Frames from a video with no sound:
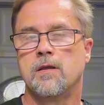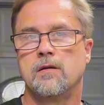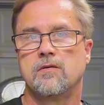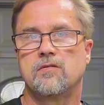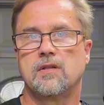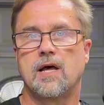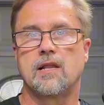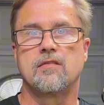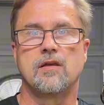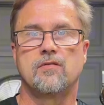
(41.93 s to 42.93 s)
Just a lot
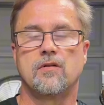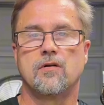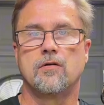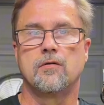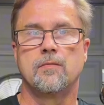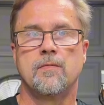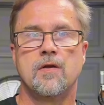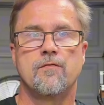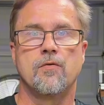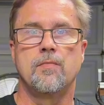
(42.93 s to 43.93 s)
of things to learn.
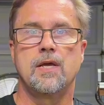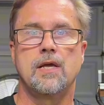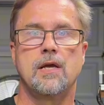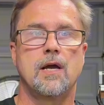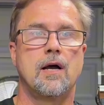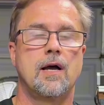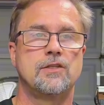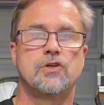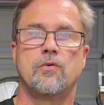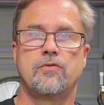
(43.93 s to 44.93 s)
For me, I
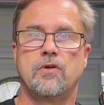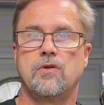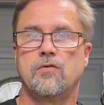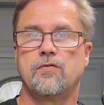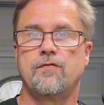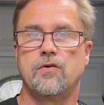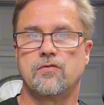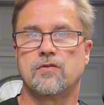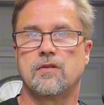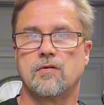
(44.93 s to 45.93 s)
chose to use
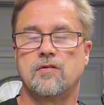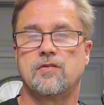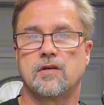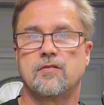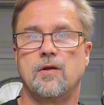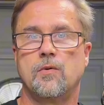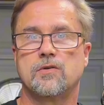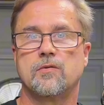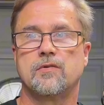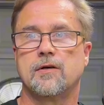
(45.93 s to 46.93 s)
Fusion 360, which
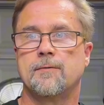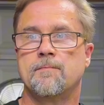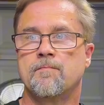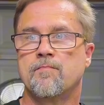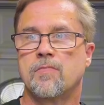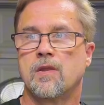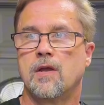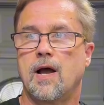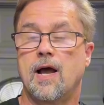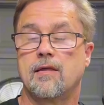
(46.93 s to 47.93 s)
was
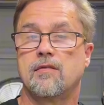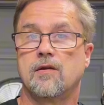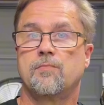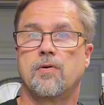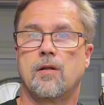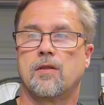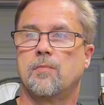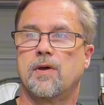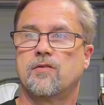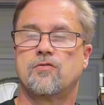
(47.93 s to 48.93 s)
I think probably the
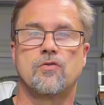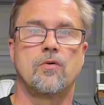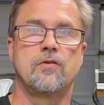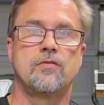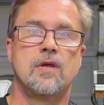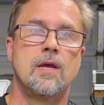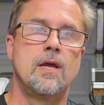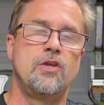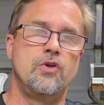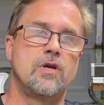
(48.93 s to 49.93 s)
best choice.
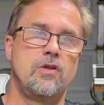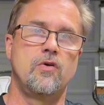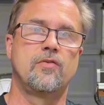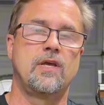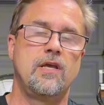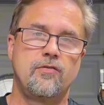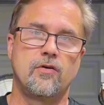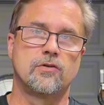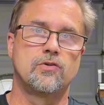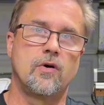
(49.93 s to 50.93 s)
You could use an easier
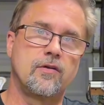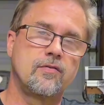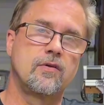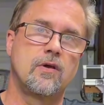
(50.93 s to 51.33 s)
choice.